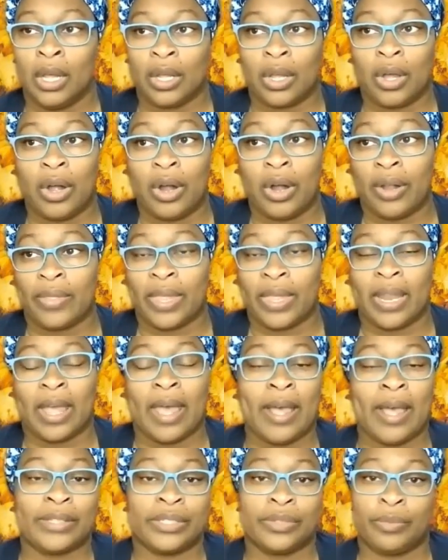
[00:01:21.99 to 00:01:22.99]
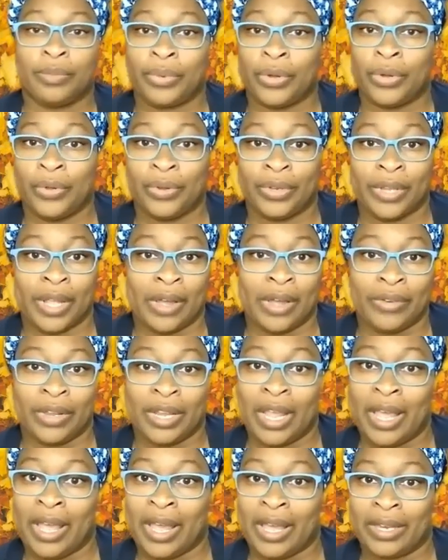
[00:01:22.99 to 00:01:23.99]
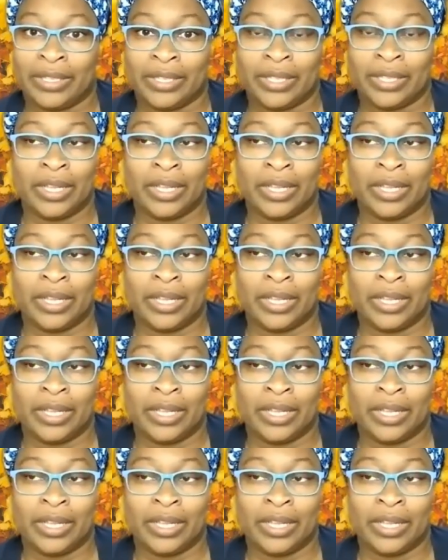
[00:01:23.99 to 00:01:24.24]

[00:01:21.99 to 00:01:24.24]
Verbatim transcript: car that hasn't broke down yet